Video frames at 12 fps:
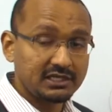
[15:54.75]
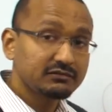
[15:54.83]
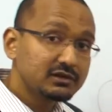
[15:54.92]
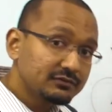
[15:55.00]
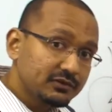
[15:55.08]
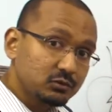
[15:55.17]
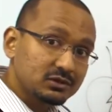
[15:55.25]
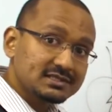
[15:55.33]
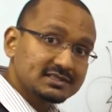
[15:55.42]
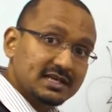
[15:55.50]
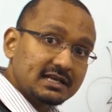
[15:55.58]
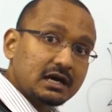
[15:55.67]
Even if it
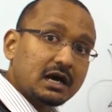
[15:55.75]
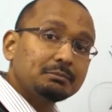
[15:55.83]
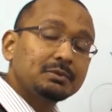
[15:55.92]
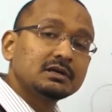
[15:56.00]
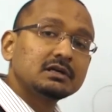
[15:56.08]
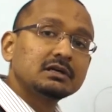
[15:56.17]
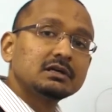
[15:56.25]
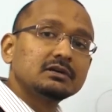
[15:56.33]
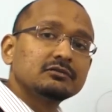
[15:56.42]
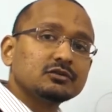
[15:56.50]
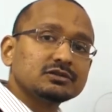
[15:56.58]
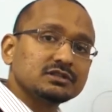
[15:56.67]
was set up
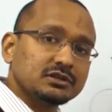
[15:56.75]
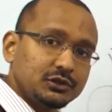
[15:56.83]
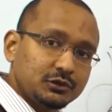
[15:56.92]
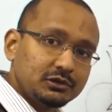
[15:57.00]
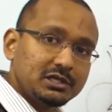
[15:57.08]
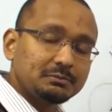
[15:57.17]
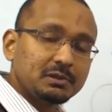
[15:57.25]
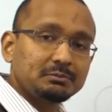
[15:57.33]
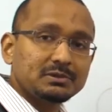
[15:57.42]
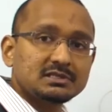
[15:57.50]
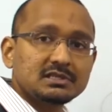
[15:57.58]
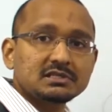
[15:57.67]
for security
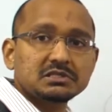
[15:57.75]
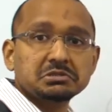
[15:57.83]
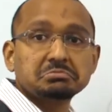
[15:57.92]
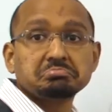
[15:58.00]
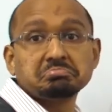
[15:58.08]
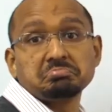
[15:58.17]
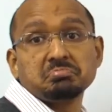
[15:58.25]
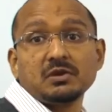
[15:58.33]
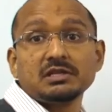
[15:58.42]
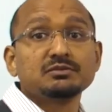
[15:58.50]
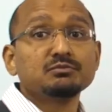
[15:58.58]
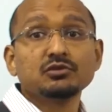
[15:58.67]
purposes,
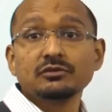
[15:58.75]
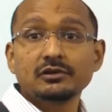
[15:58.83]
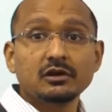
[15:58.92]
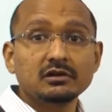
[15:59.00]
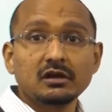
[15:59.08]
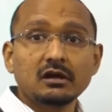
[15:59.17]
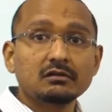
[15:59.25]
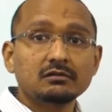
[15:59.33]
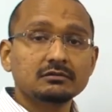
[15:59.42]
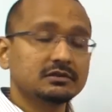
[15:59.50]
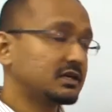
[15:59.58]
it's moved on now.